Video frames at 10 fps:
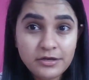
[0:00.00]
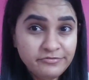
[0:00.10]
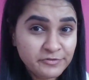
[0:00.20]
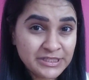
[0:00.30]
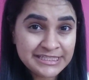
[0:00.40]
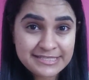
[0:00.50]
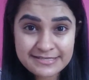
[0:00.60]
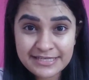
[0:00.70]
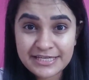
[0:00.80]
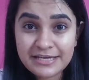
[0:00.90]
If you can
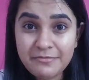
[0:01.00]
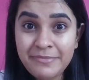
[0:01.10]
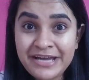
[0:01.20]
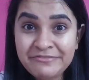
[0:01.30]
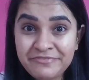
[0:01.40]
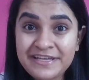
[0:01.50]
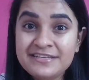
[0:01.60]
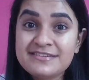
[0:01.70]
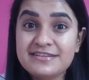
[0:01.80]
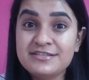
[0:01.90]
see, my
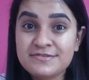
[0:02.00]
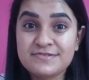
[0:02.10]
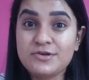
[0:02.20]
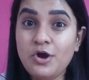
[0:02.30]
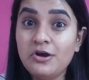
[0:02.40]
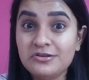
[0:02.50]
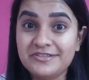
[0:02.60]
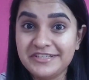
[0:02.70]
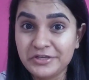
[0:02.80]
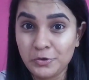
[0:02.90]
face is
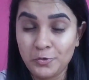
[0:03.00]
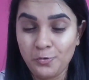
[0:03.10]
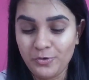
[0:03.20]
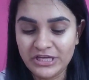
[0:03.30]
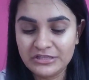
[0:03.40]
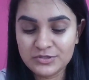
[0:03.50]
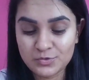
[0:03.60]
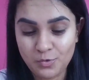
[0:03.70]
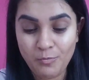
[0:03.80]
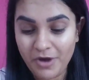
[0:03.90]
already glowing
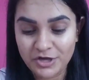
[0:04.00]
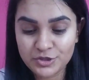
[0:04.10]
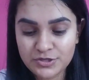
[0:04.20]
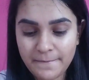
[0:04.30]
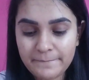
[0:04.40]
so much.